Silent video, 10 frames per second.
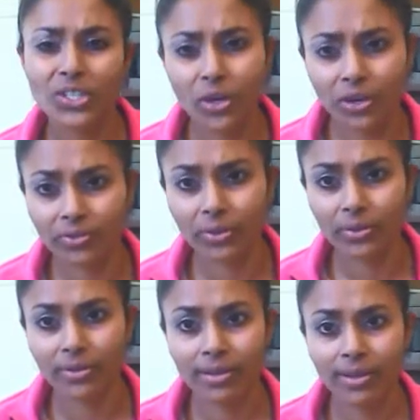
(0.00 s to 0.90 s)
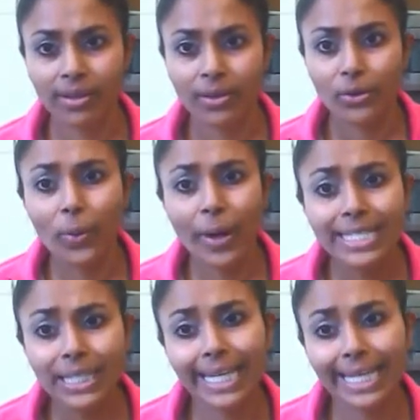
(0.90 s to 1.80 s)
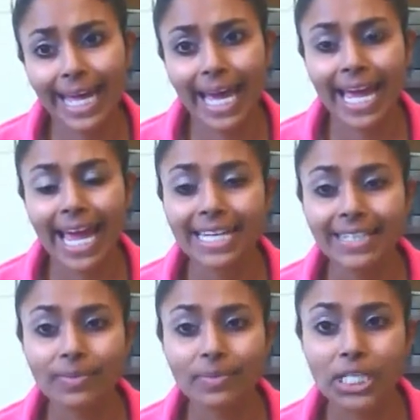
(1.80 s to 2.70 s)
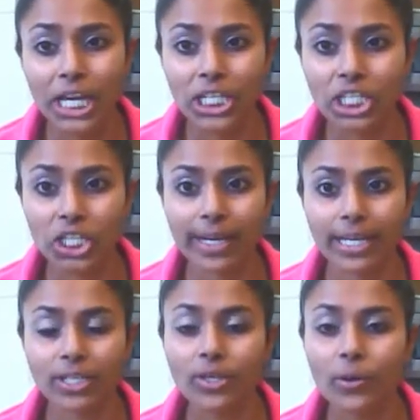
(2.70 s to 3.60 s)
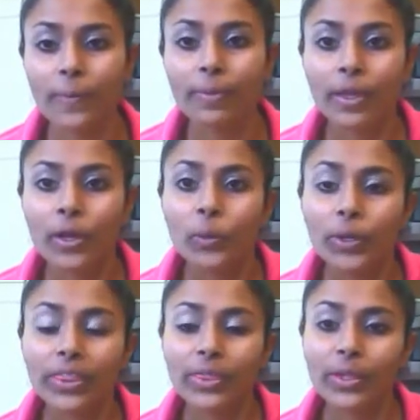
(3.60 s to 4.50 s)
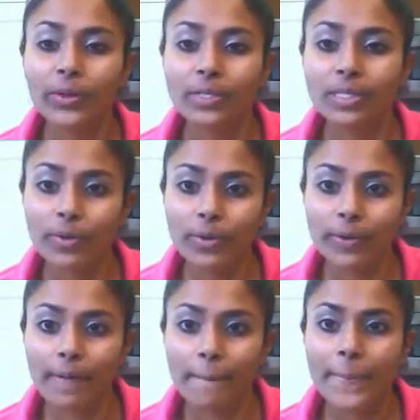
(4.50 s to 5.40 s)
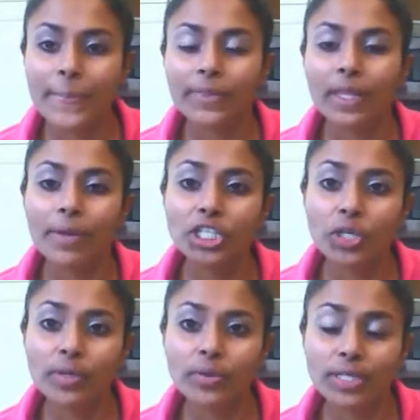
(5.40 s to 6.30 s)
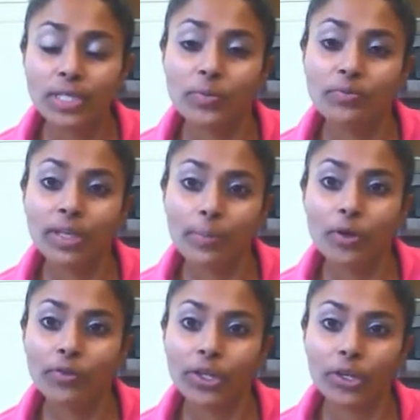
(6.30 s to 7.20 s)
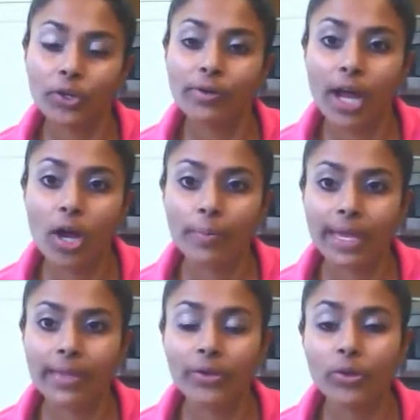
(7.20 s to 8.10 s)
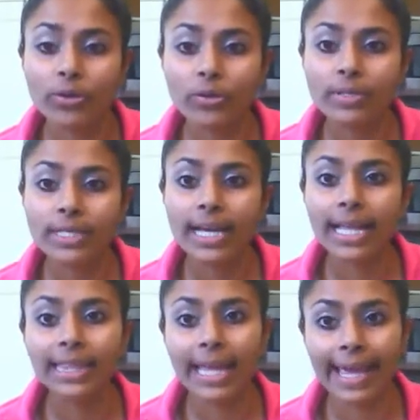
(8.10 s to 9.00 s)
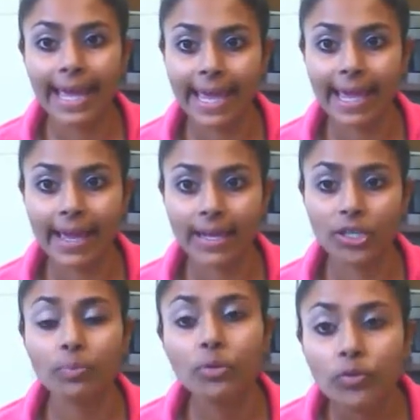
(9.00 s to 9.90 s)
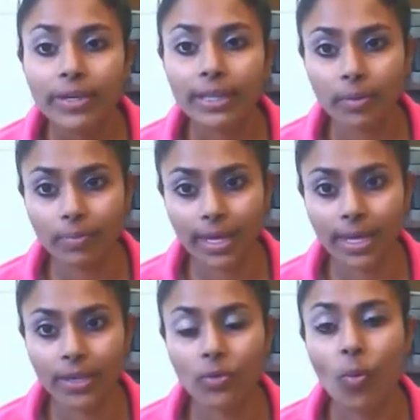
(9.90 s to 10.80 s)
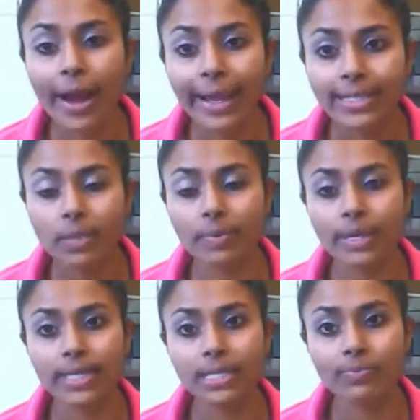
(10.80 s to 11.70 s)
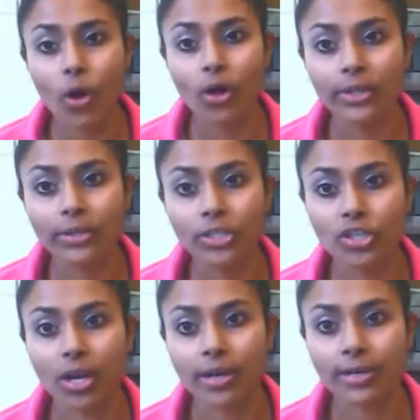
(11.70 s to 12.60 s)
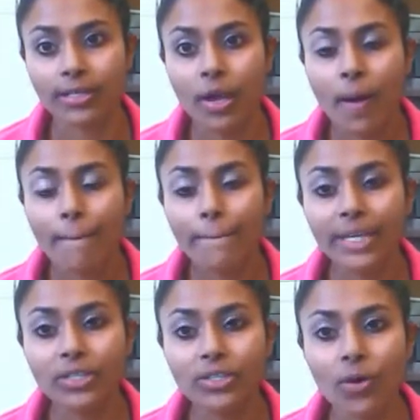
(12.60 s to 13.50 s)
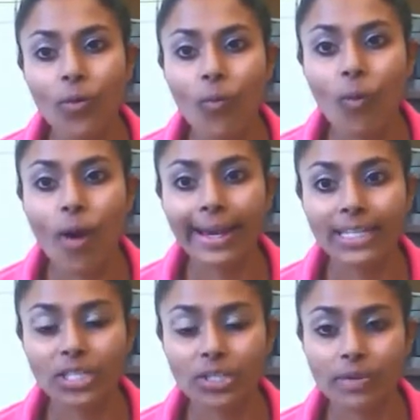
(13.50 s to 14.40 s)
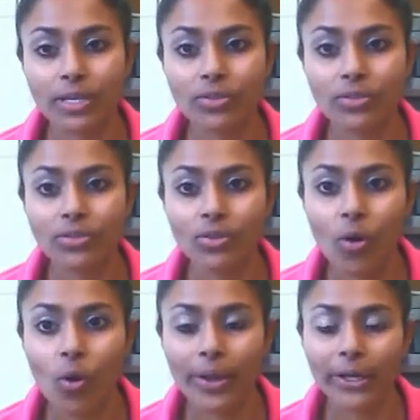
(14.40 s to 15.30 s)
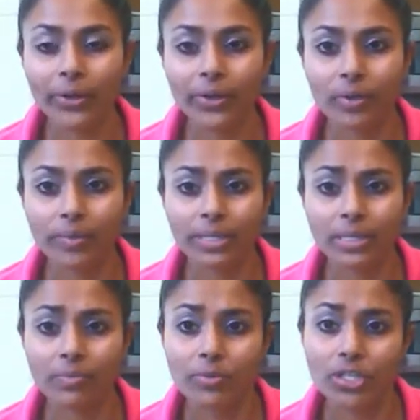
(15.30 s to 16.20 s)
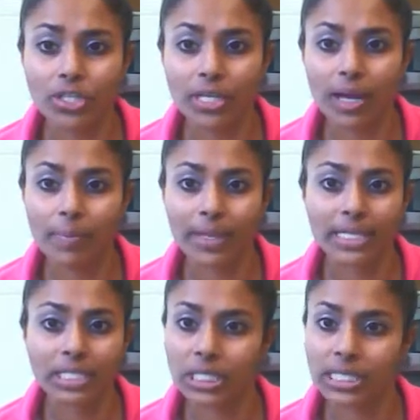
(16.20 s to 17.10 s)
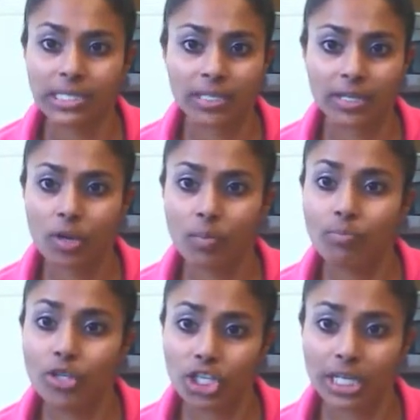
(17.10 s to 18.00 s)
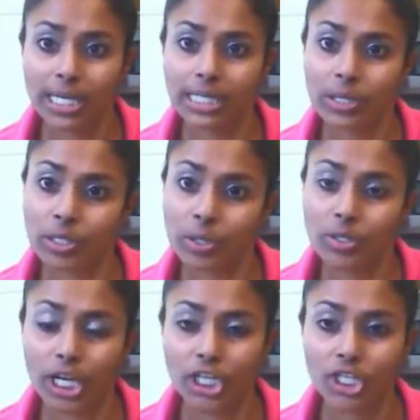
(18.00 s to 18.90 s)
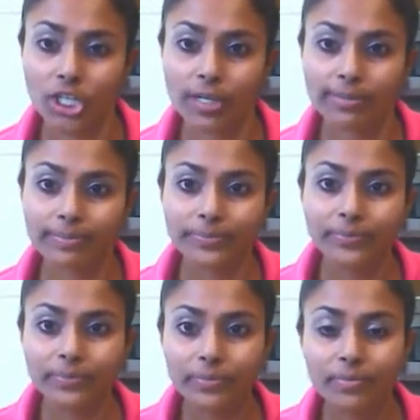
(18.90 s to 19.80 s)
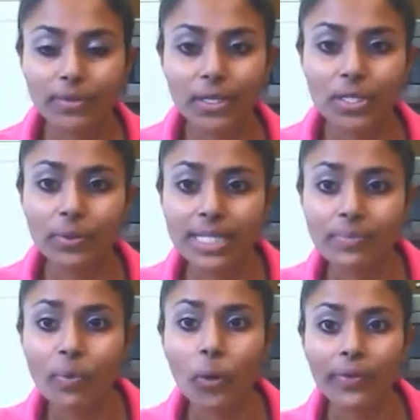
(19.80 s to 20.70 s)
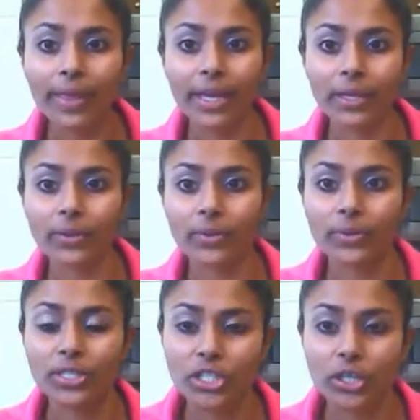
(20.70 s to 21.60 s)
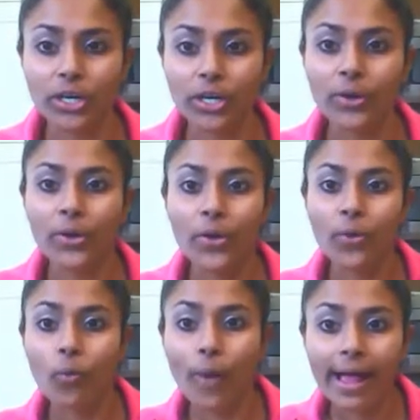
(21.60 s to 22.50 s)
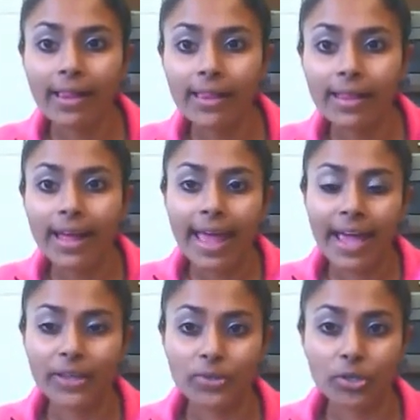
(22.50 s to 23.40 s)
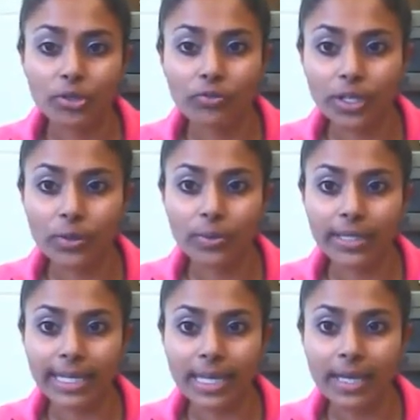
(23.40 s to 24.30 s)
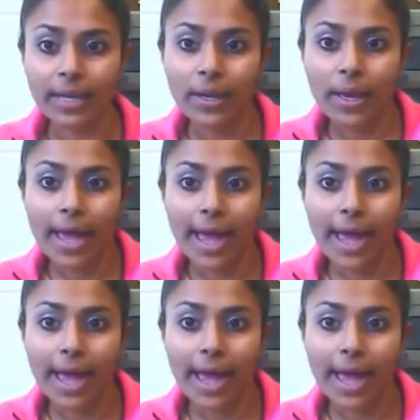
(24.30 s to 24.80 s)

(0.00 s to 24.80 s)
dog food. You don't want it to look like that. It has to have some texture in it. So with your spoon, make sure when you flip over your ground meat that you're using a light hand. You're moving the meat. You want it to be in small little chunks, but you don't want it to be so incredibly smushed up that it's just mushiness and there's no texture. So it is important that you stir well and you stir frequently,